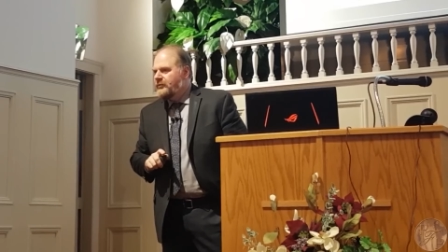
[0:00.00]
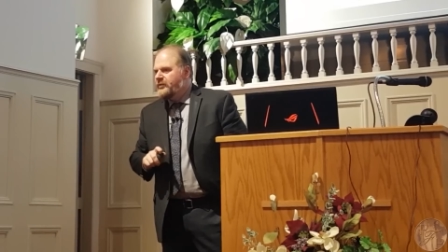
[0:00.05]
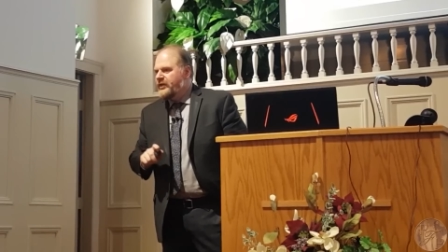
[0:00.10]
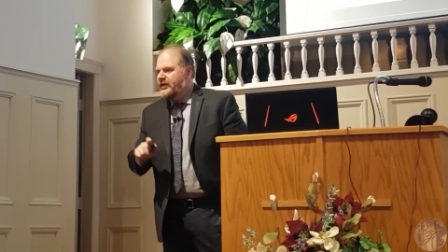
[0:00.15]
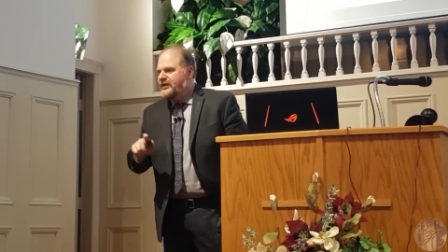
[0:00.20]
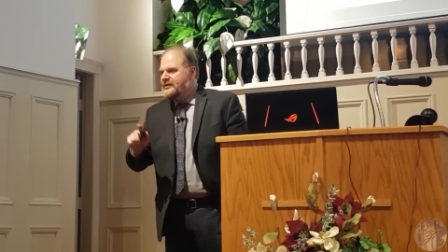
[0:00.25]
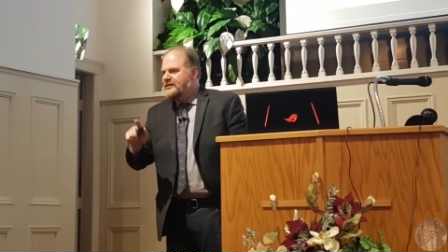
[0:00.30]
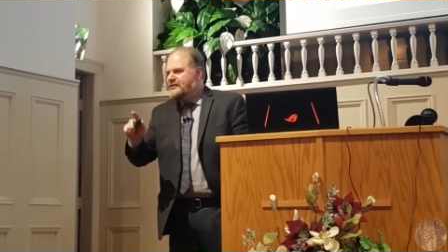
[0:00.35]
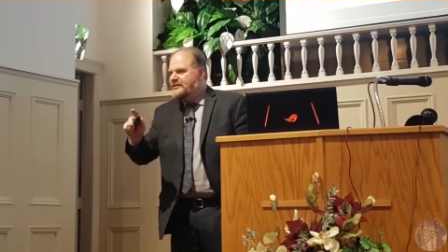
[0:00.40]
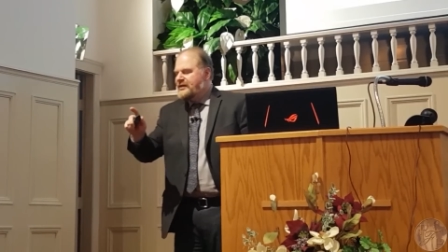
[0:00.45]

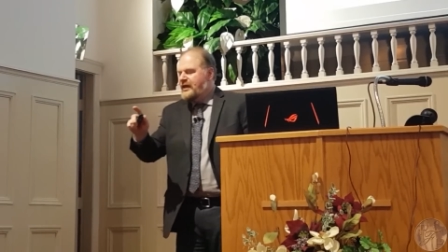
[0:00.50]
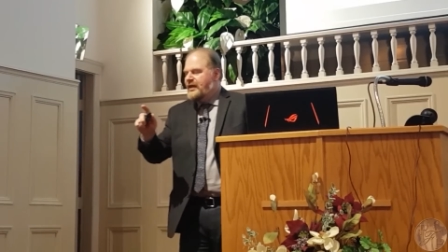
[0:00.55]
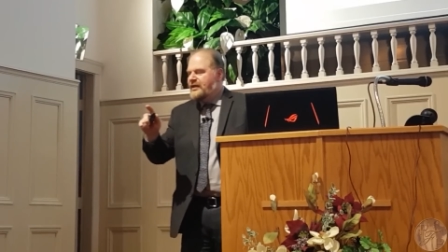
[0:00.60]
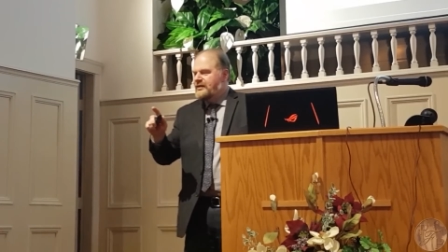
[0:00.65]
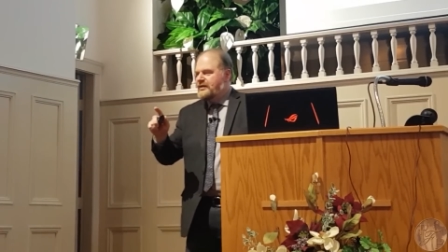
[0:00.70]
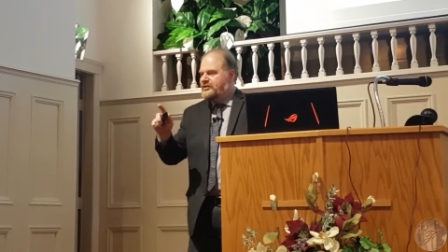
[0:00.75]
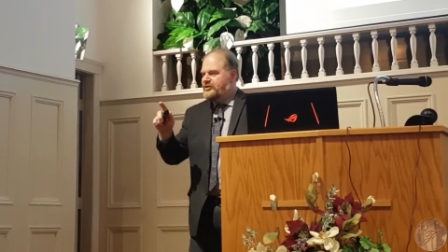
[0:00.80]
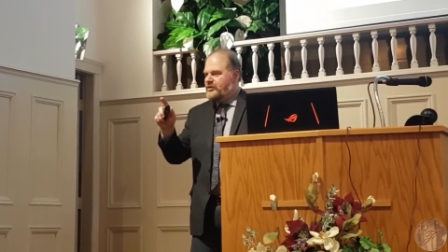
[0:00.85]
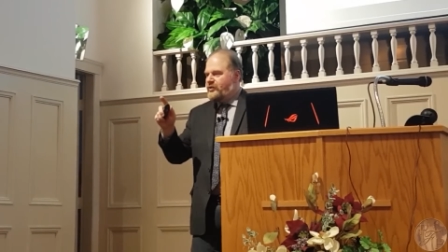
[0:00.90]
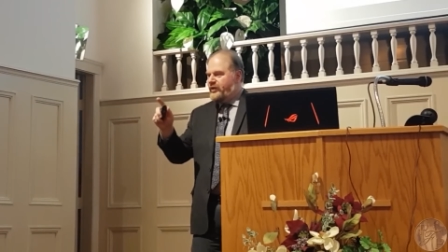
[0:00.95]
because
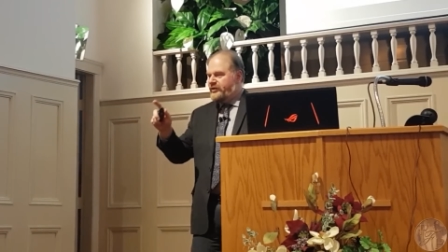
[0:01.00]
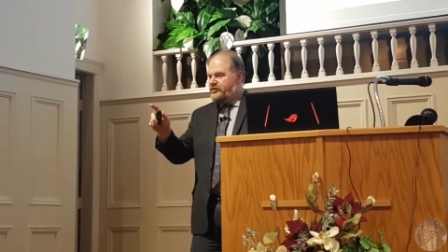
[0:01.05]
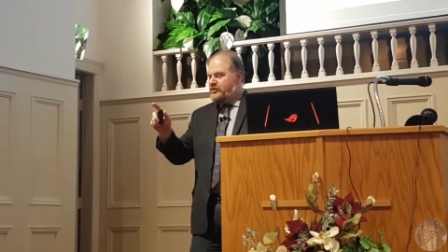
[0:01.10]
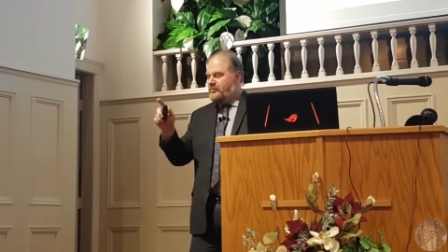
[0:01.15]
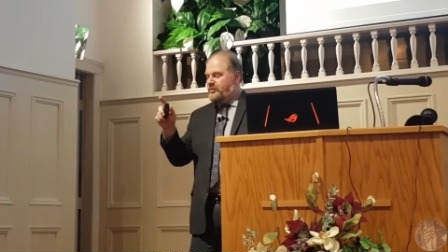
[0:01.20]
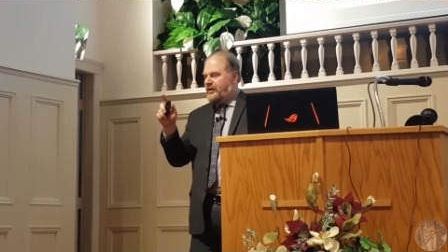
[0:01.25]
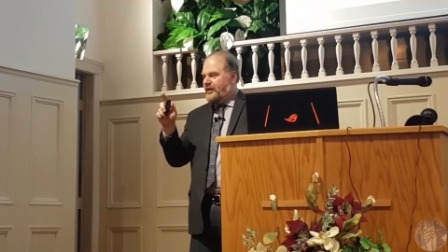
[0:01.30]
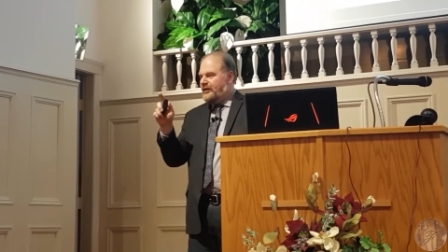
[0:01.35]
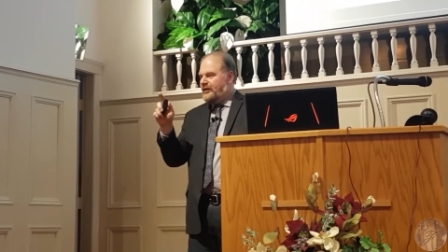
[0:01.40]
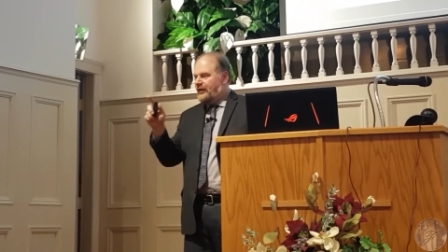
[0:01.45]
Satan is going
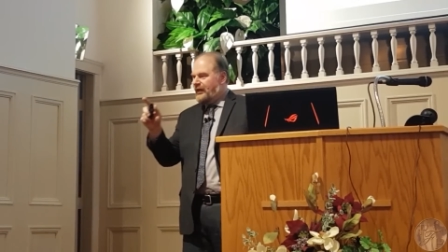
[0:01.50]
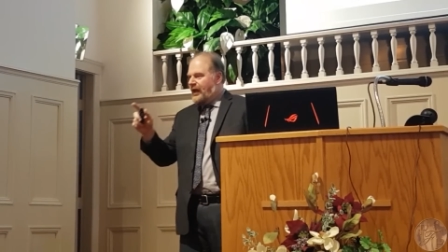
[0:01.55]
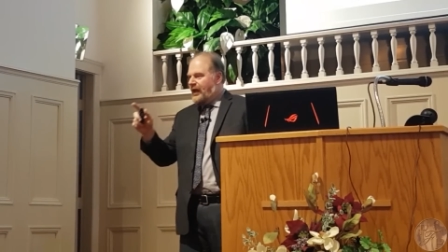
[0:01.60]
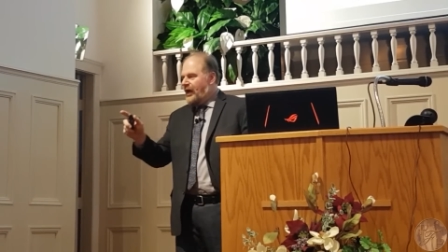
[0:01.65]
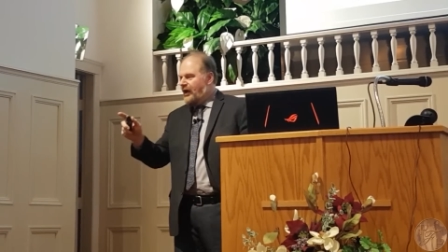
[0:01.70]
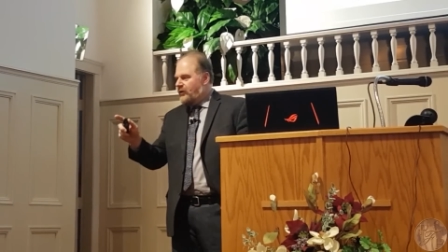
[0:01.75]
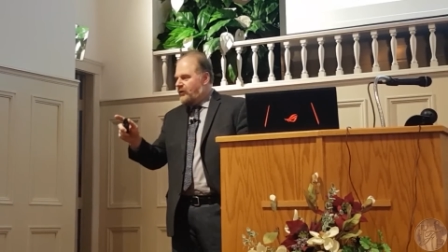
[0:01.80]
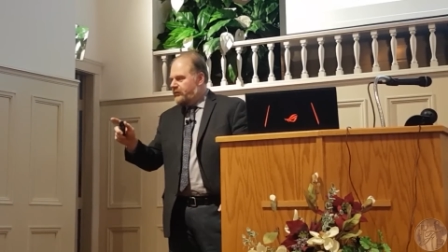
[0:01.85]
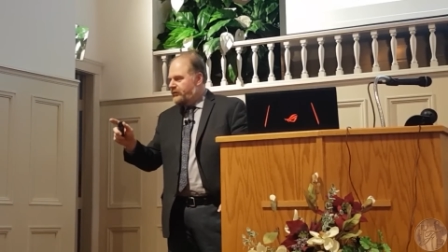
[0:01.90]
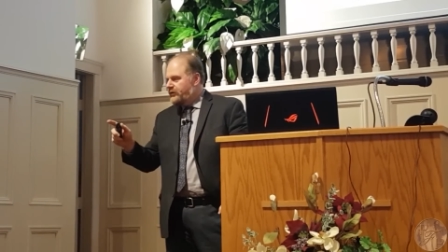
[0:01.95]
to be
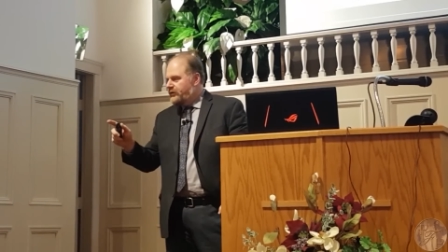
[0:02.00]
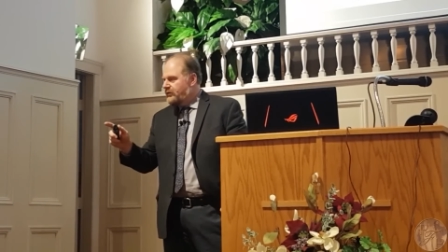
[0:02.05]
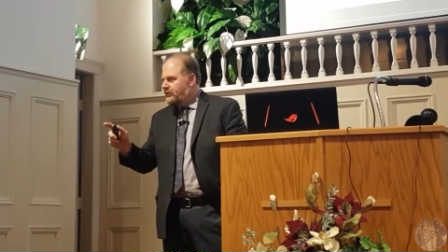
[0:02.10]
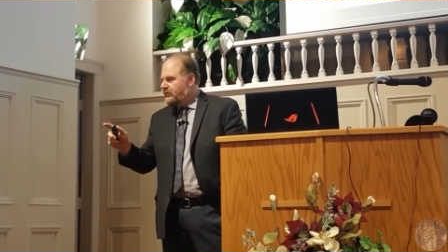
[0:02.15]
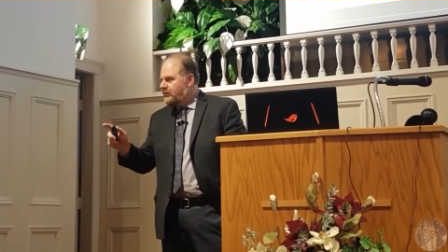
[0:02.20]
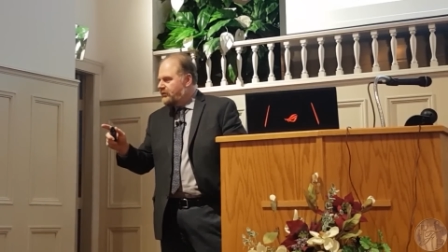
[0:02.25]
allowed